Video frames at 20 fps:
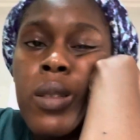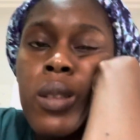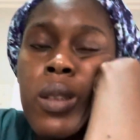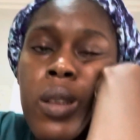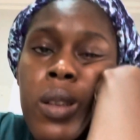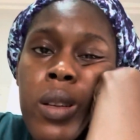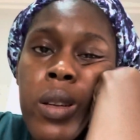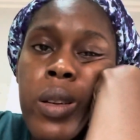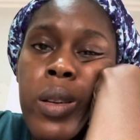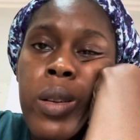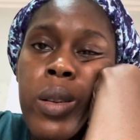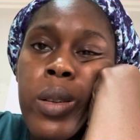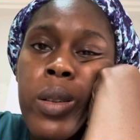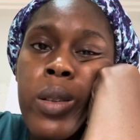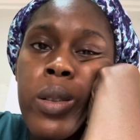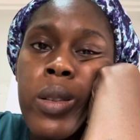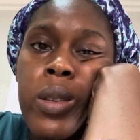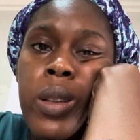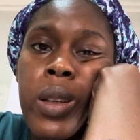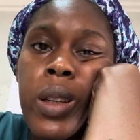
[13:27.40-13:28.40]
Oh,
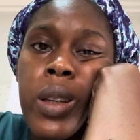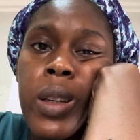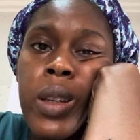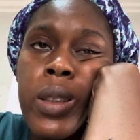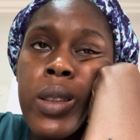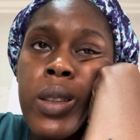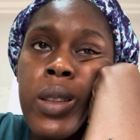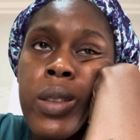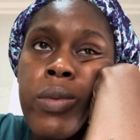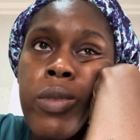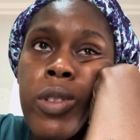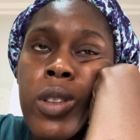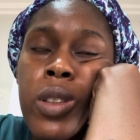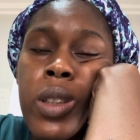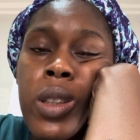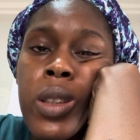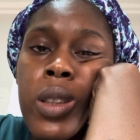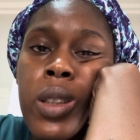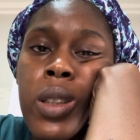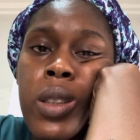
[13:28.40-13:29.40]
guys, this
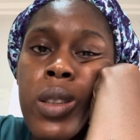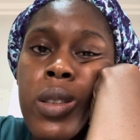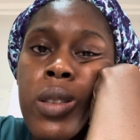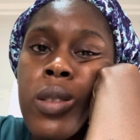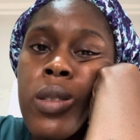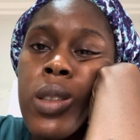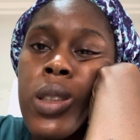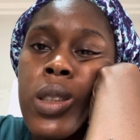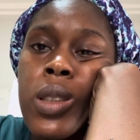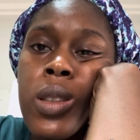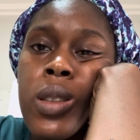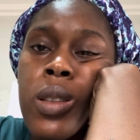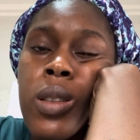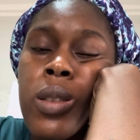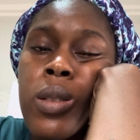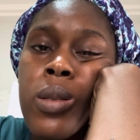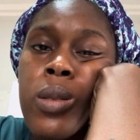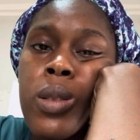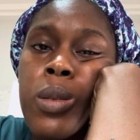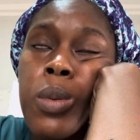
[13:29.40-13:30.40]
vlogging thing is not
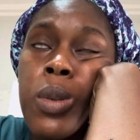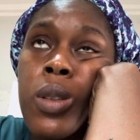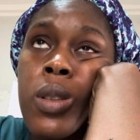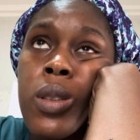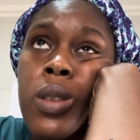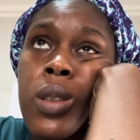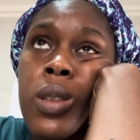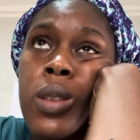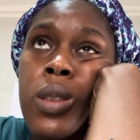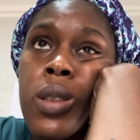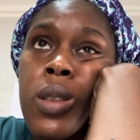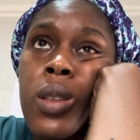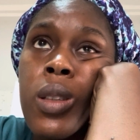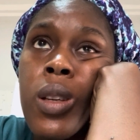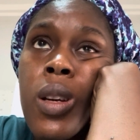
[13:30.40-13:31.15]
easier, to be honest.